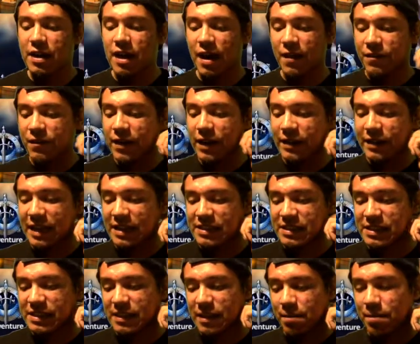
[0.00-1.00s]
I feel like
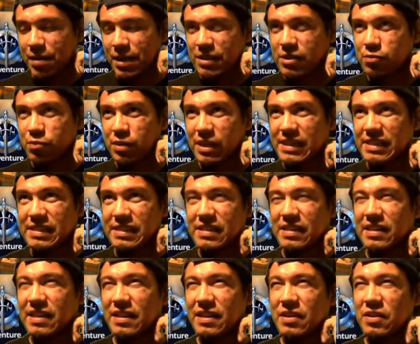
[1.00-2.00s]
that's the best places
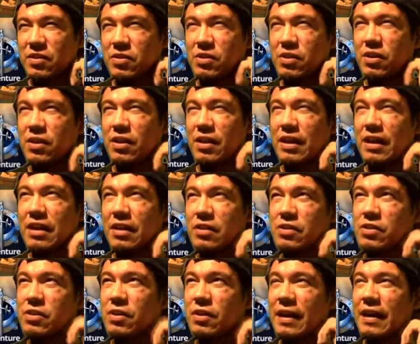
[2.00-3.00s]
you can use her. You can
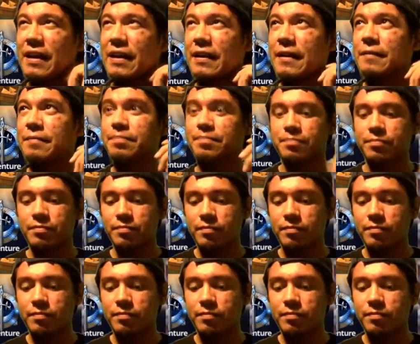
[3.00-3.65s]
use her in